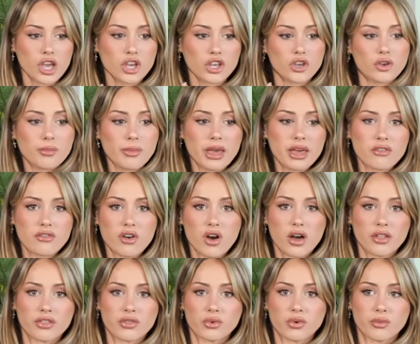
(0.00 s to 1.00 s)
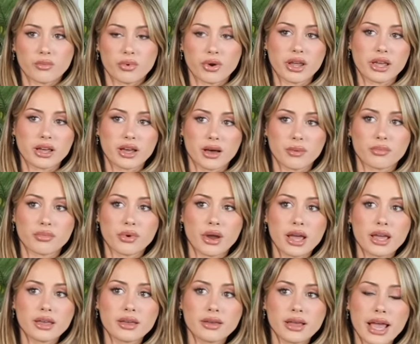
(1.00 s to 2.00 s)
You may have gone through a breakup,
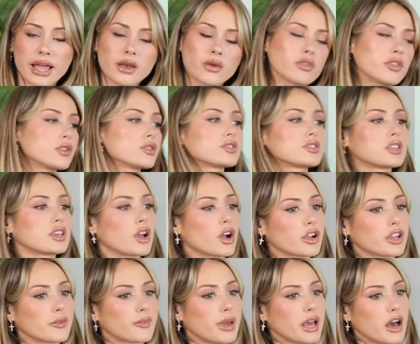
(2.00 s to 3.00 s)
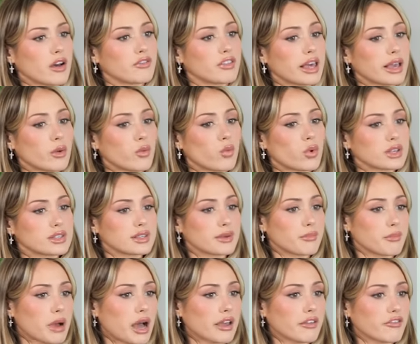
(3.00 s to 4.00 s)
right? And there's the argument of like, was it
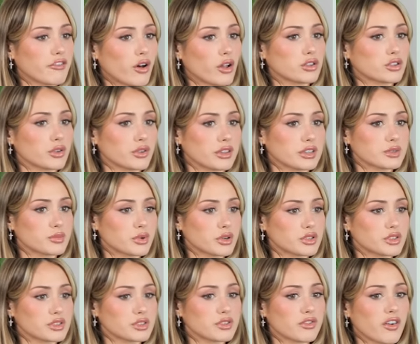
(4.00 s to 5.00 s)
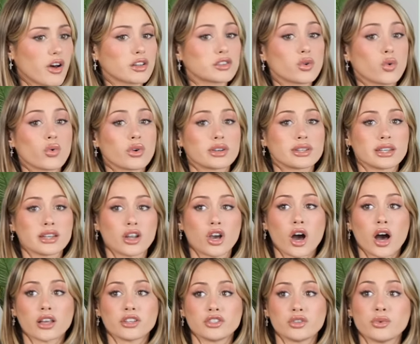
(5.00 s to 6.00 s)
my fault or this person's fault, or did
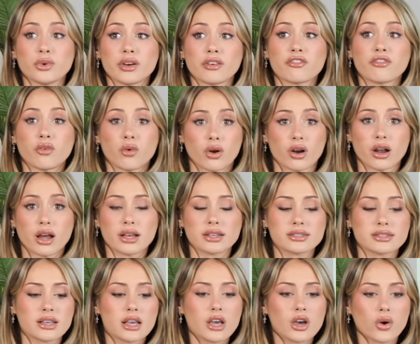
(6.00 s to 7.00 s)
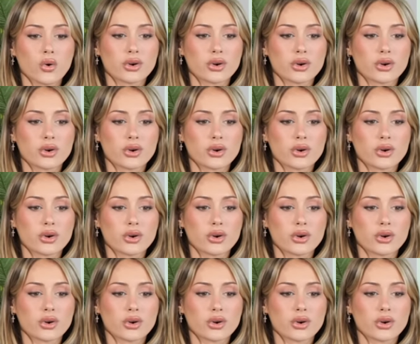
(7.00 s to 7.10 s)
God do it for us?